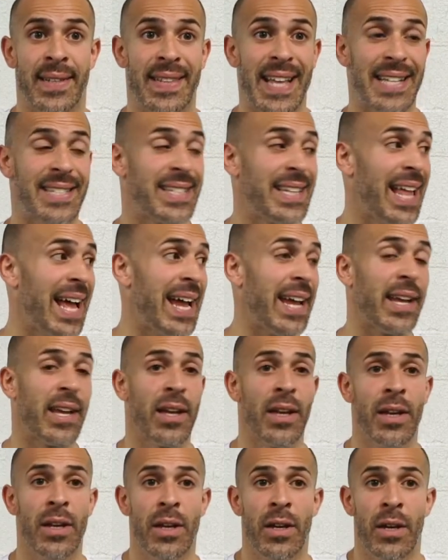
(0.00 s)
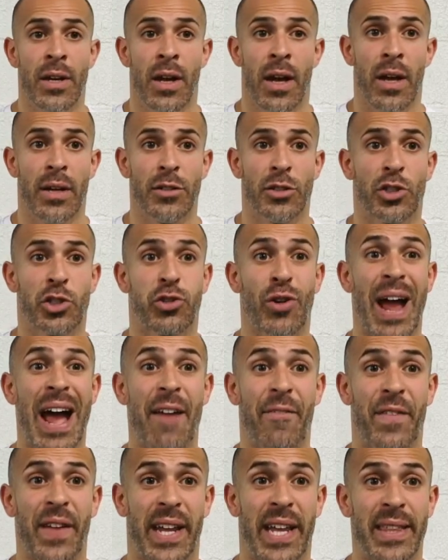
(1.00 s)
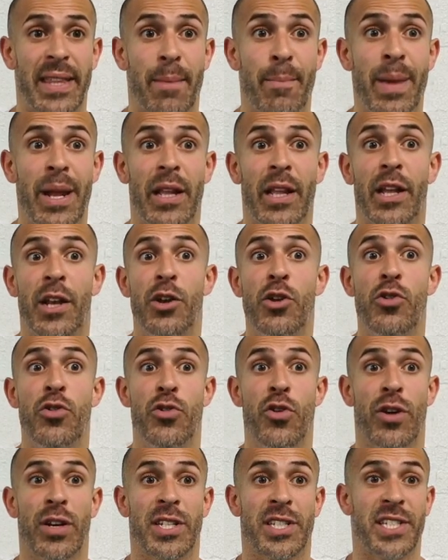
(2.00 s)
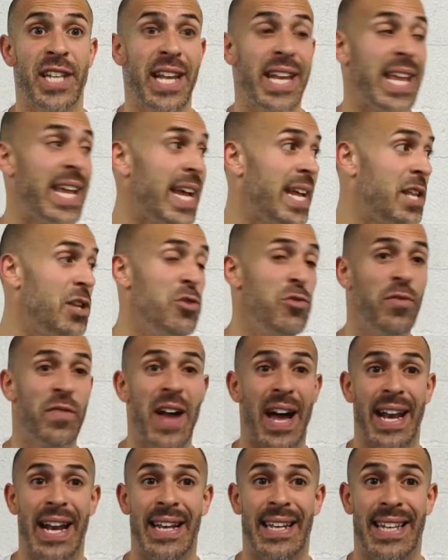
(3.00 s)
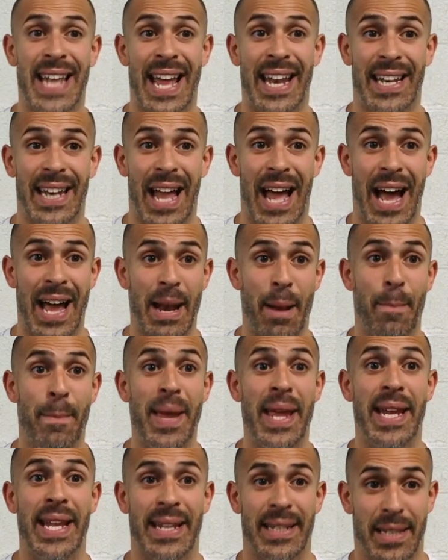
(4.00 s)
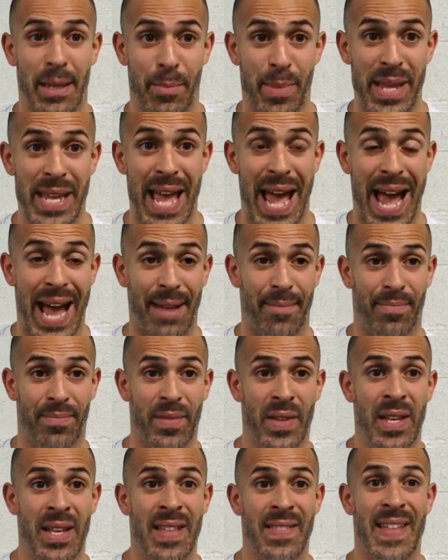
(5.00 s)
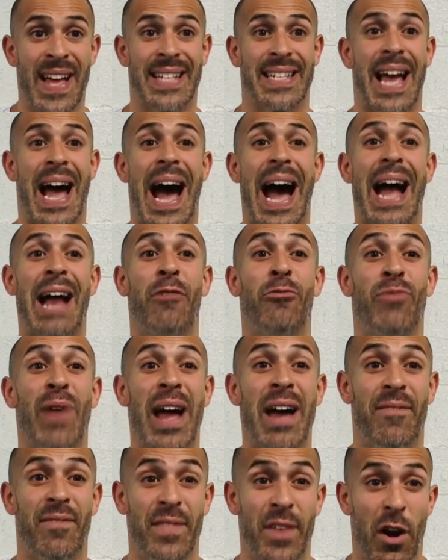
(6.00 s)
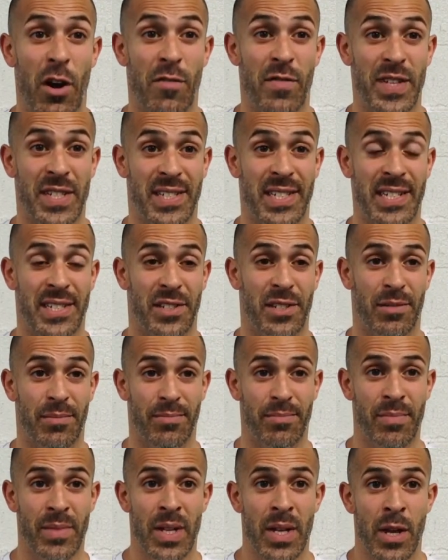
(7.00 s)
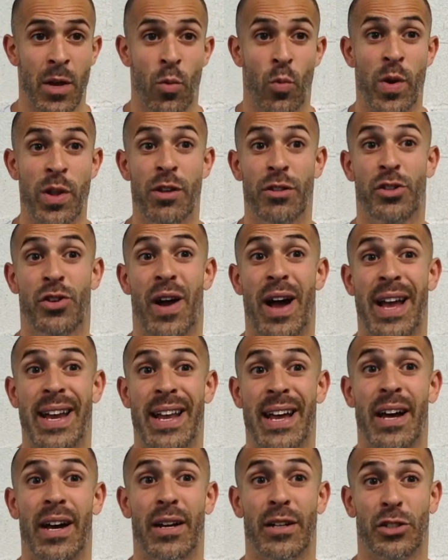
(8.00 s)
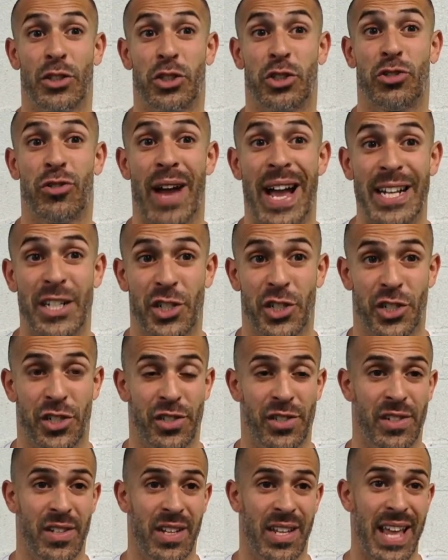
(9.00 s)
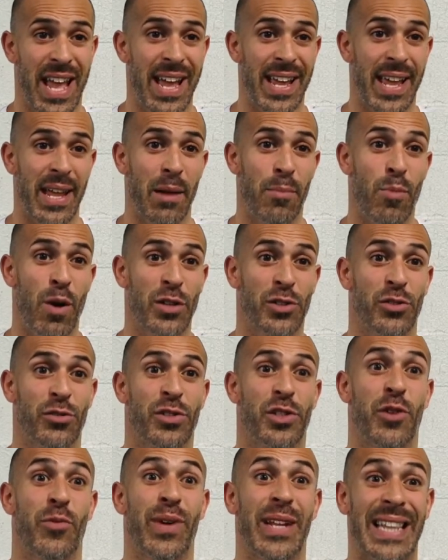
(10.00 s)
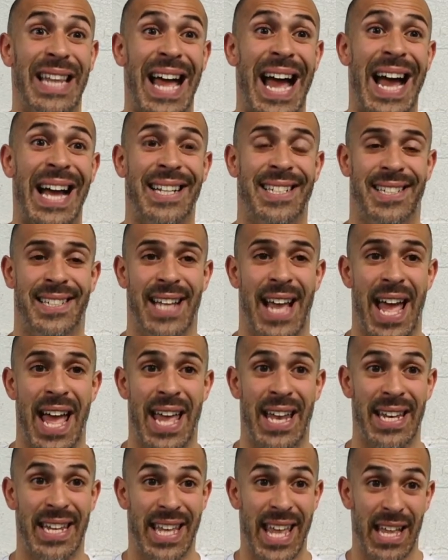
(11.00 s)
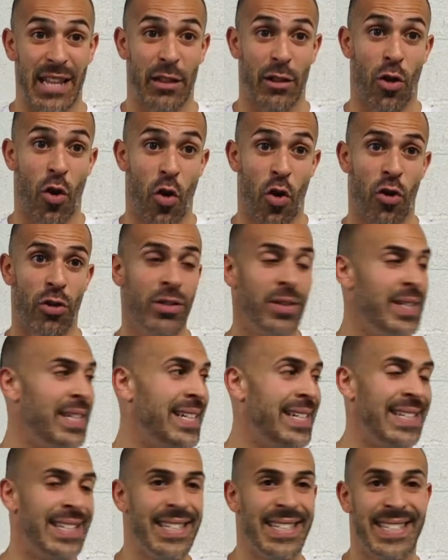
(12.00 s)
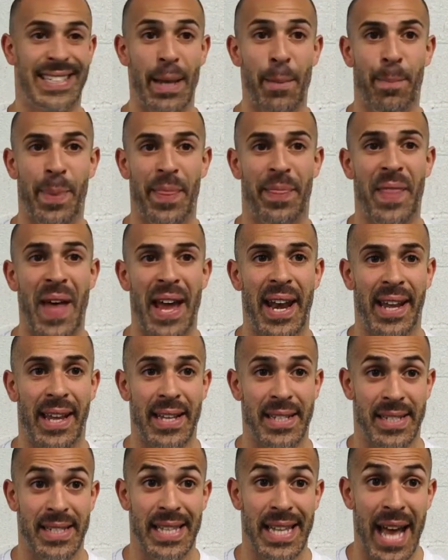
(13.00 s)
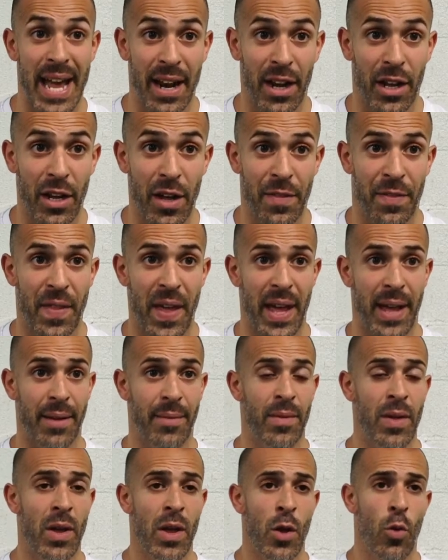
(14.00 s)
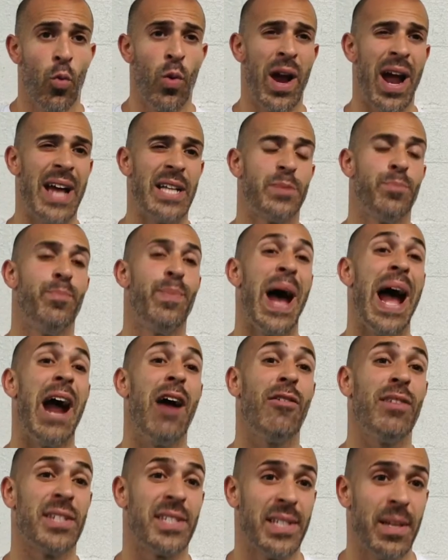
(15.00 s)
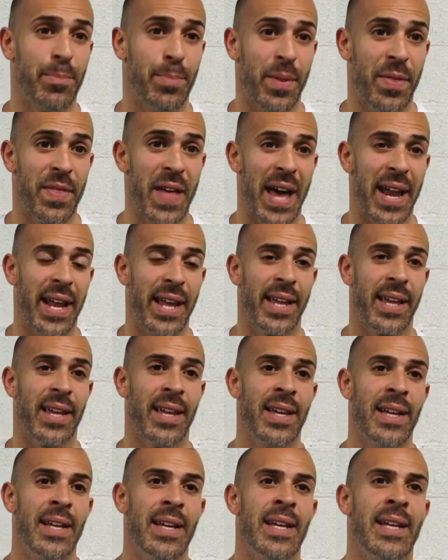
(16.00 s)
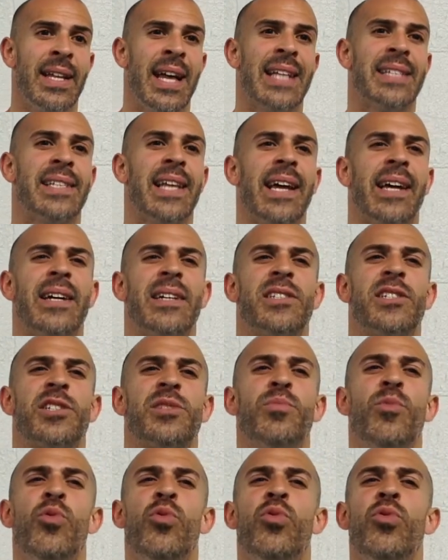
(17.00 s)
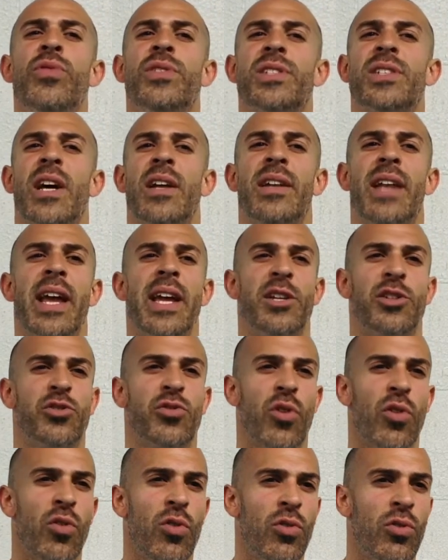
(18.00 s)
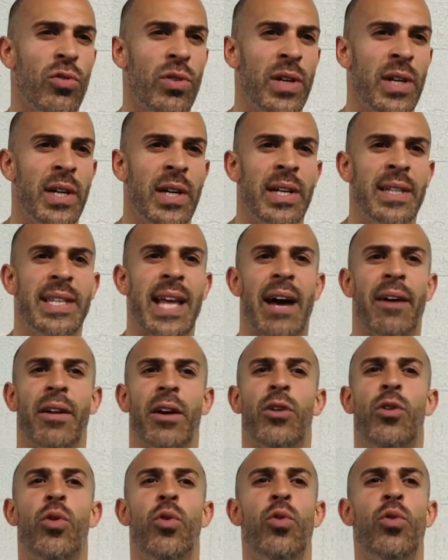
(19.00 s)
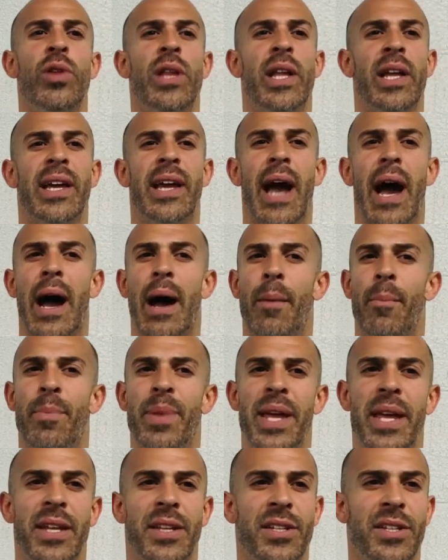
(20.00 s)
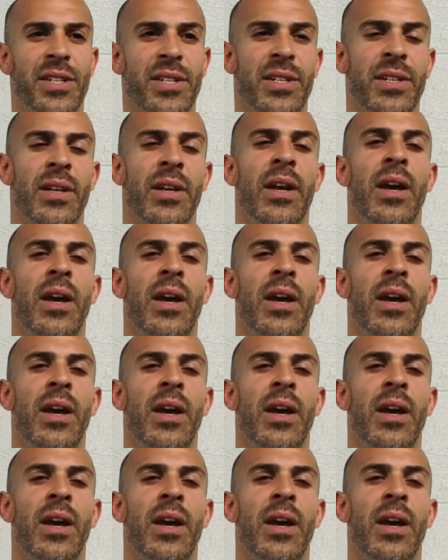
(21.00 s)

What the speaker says: That's like traffic in the middle of New York City and you've got a deadline, a meeting to be at. That's high rev nervous system. When you're trying to stretch, okay, get a muscle to relax and get long, sympathetic is not a good thing. Whereas parasympathetic, that's like a smooth Sunday stroll down a cool and calm beach.